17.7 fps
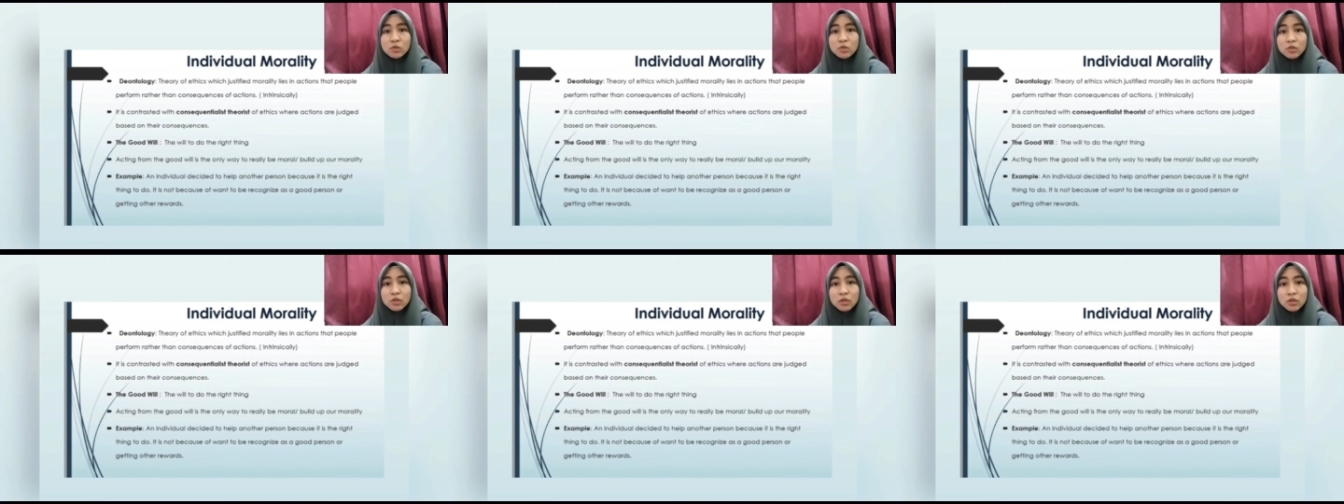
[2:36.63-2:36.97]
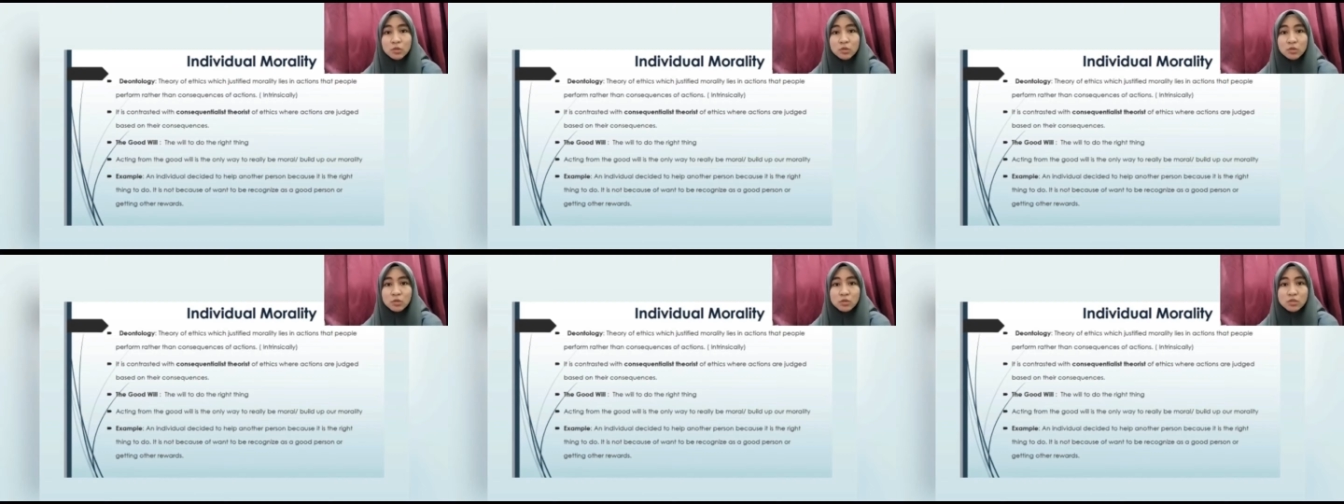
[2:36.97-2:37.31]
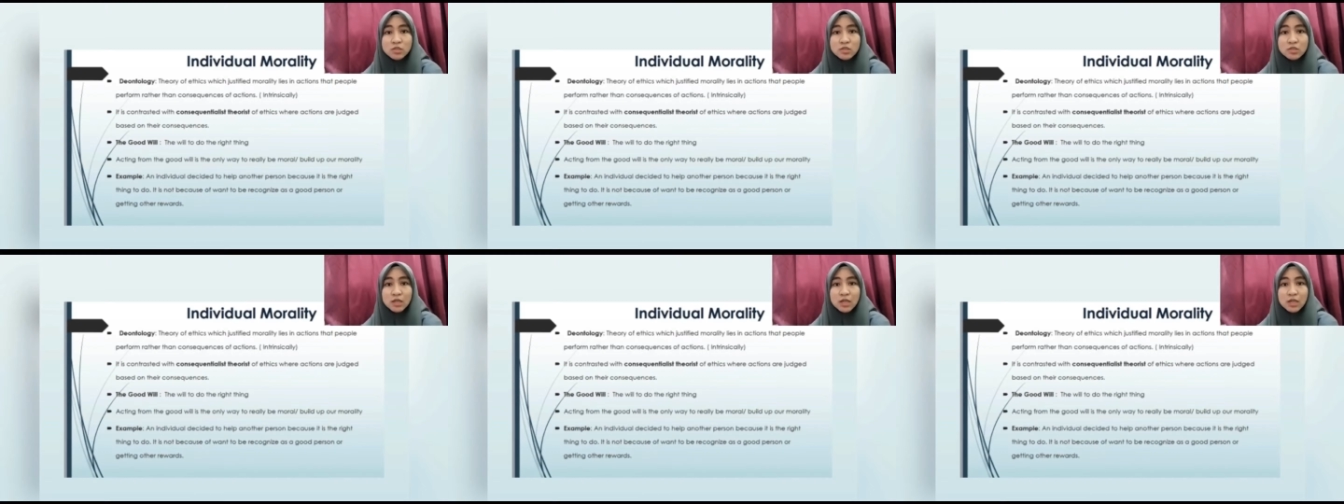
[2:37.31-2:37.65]
good
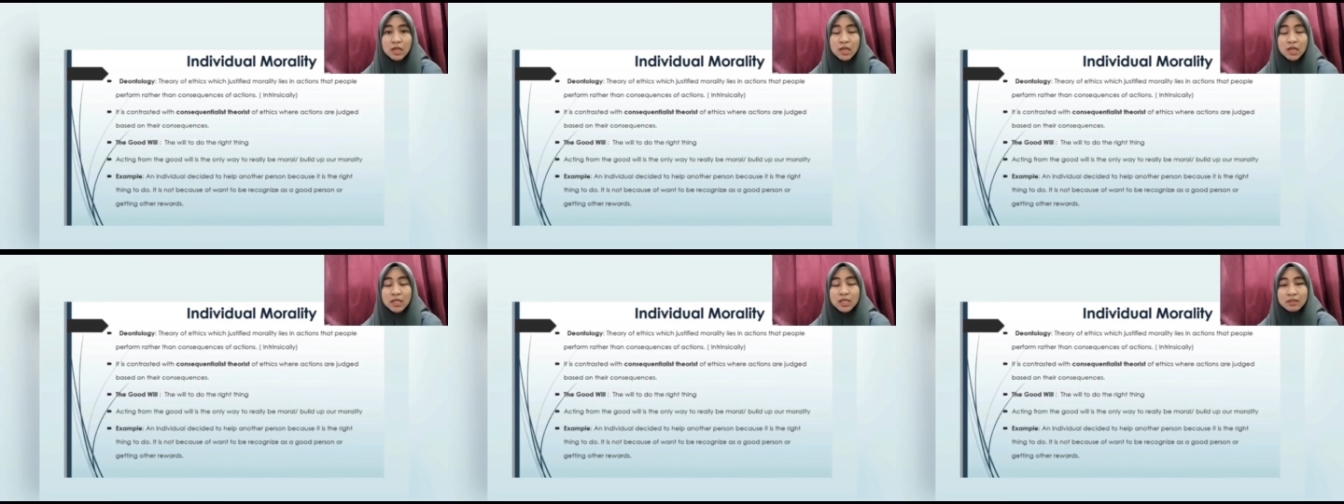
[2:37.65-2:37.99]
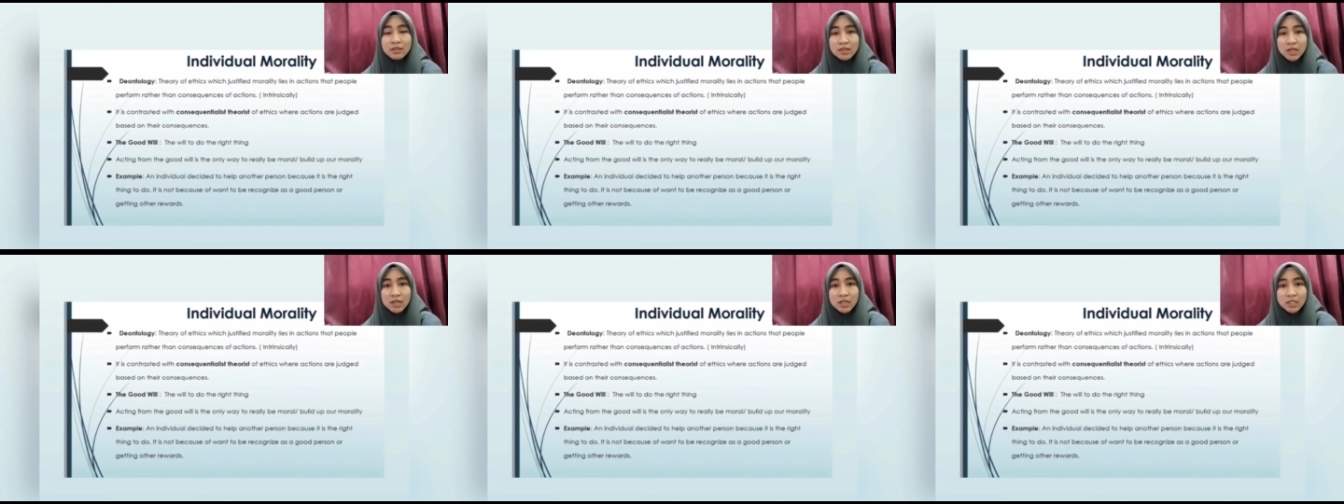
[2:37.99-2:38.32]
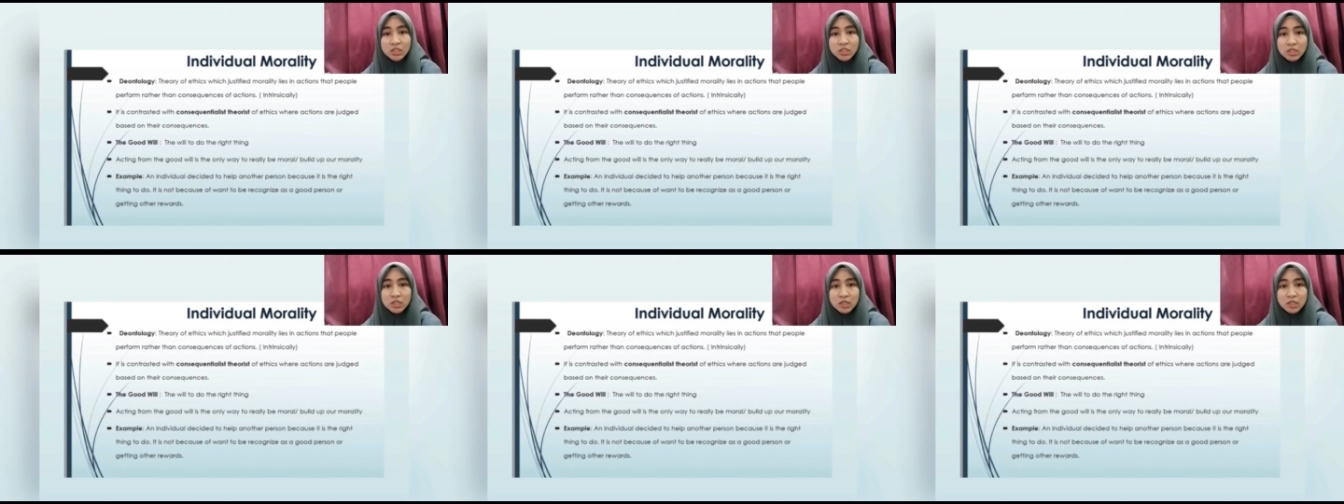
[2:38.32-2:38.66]
looks,
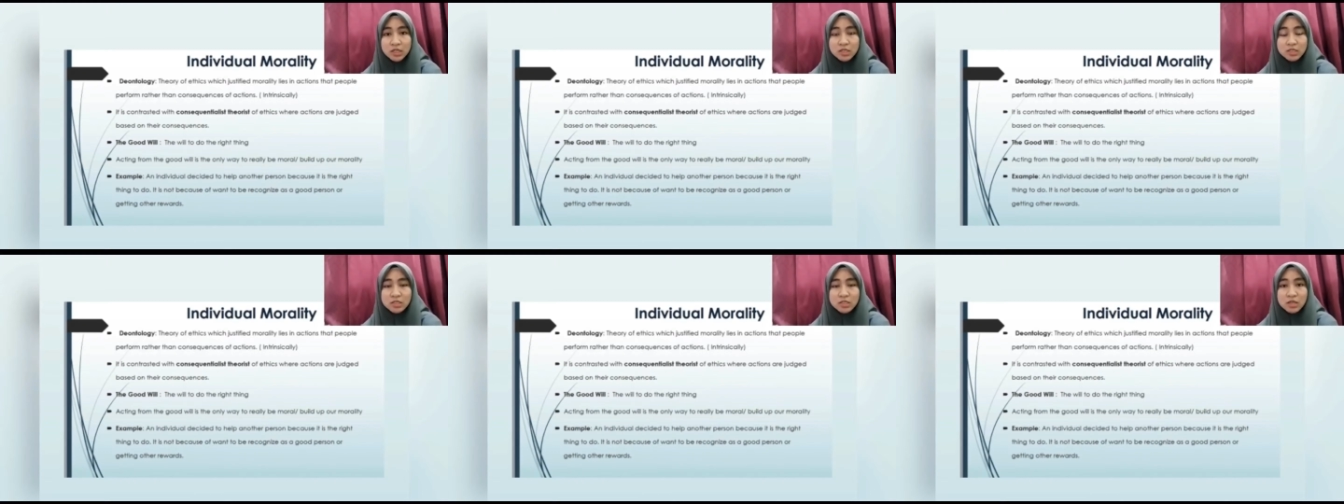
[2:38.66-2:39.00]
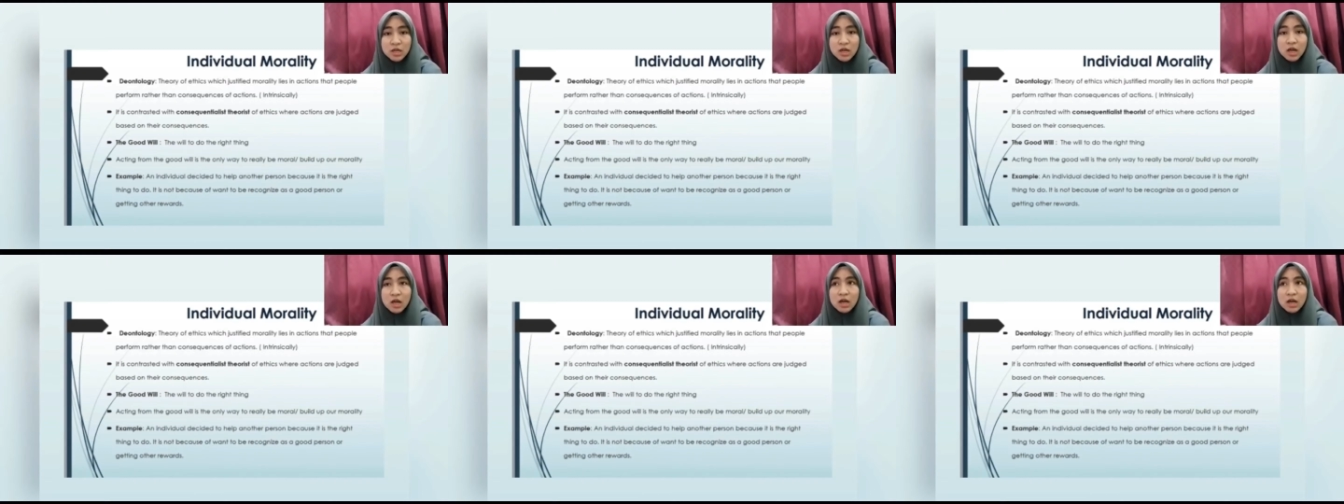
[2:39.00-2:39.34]
intelligence,